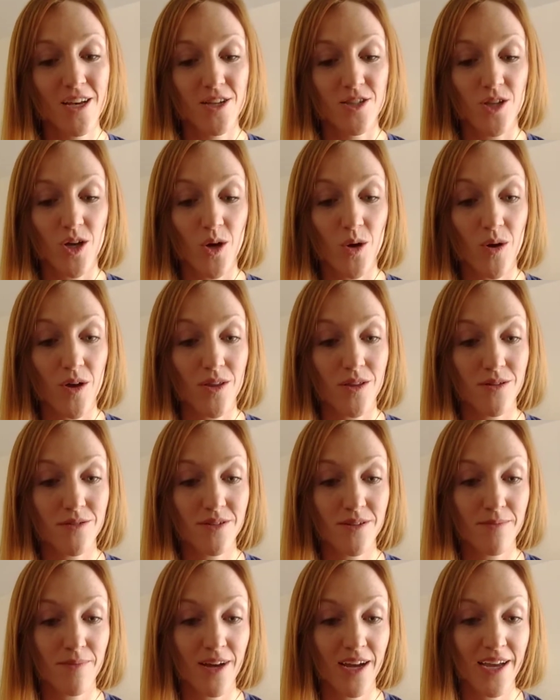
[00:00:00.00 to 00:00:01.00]
So that's
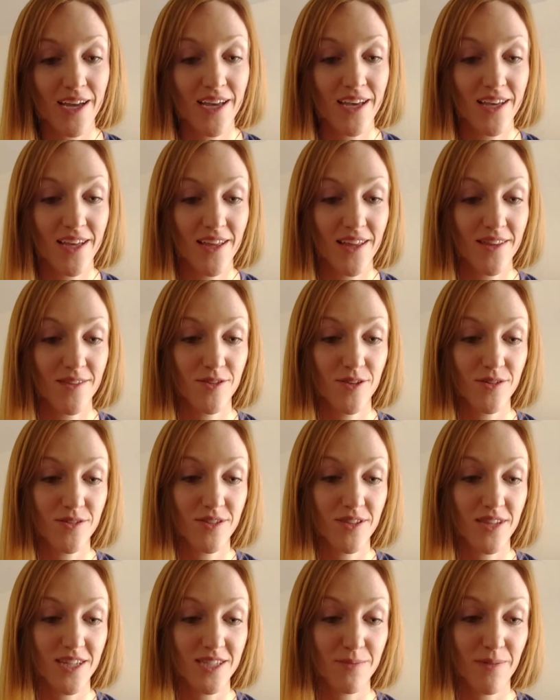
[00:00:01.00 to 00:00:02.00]

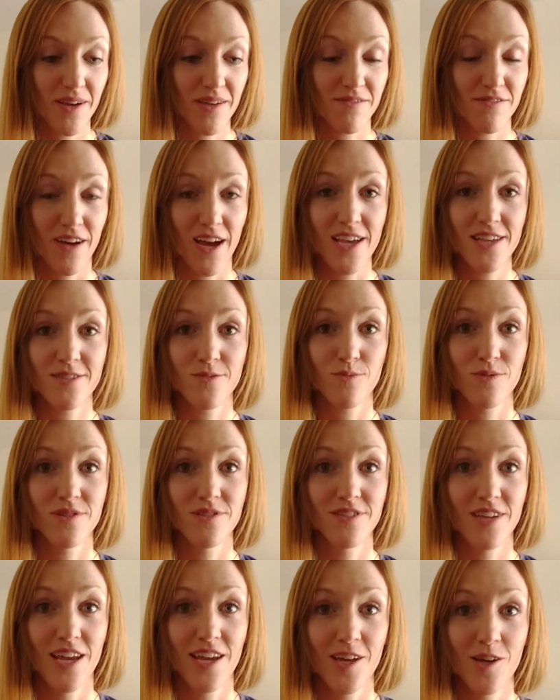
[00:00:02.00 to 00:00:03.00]
my advice when
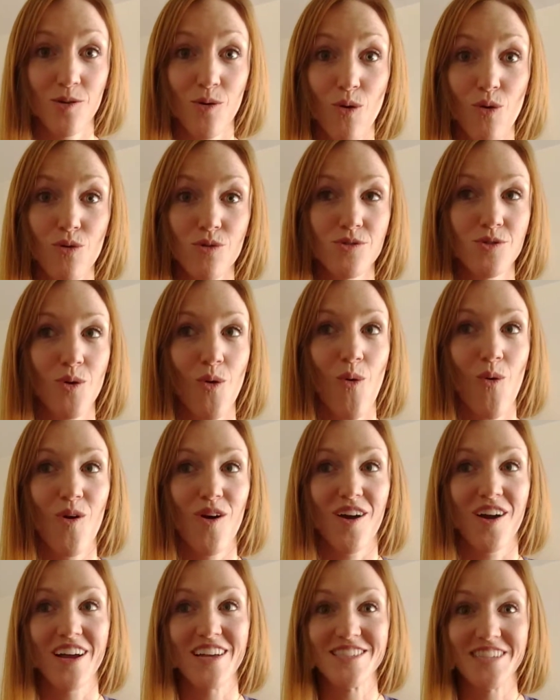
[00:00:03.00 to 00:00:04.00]
setting goals
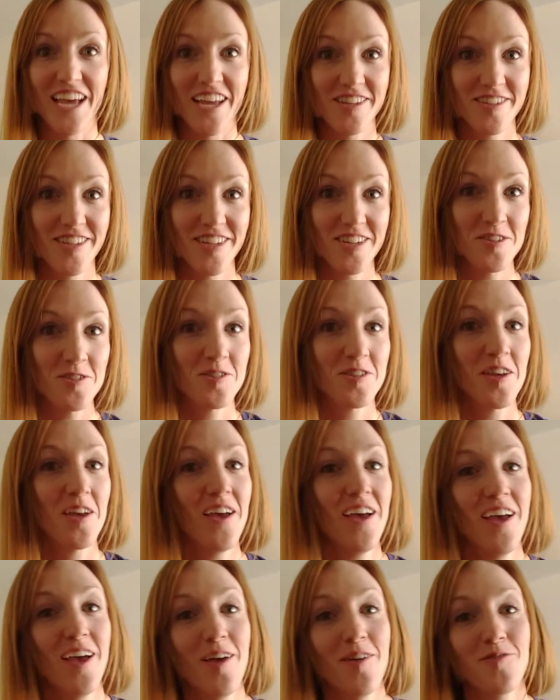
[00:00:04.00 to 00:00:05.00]
or intentions
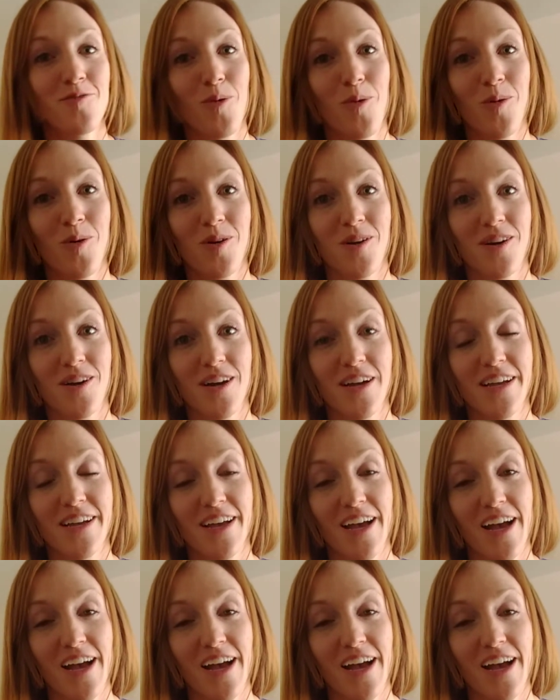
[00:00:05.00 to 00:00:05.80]
for